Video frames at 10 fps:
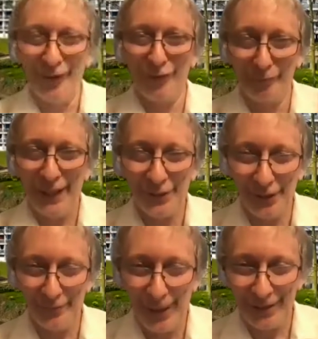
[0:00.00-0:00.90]
better
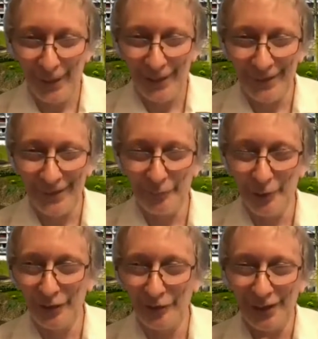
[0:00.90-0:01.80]
and better methods of
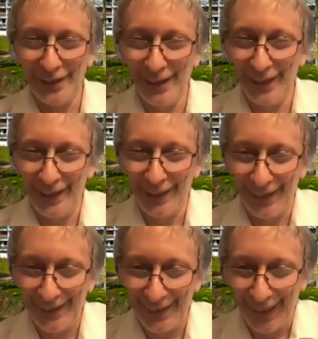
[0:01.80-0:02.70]
proof until in
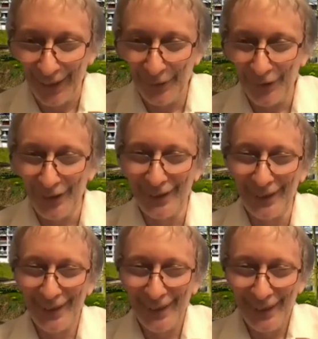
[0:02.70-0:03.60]
1900,
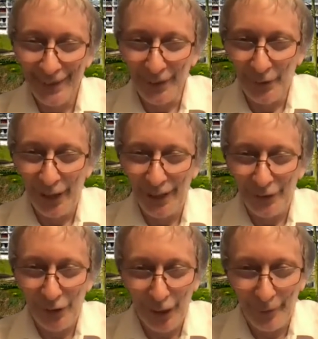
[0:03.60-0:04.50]
the great
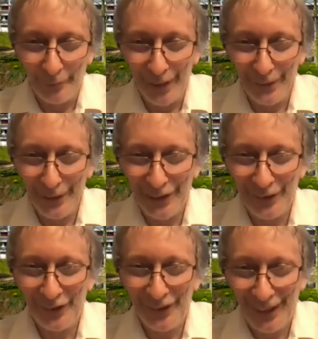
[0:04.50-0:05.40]
German
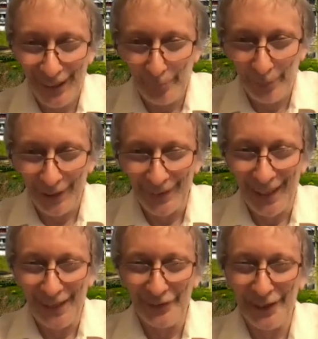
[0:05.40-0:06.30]
mathematician
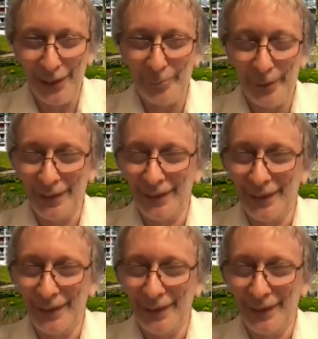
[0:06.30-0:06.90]
David Hilbert,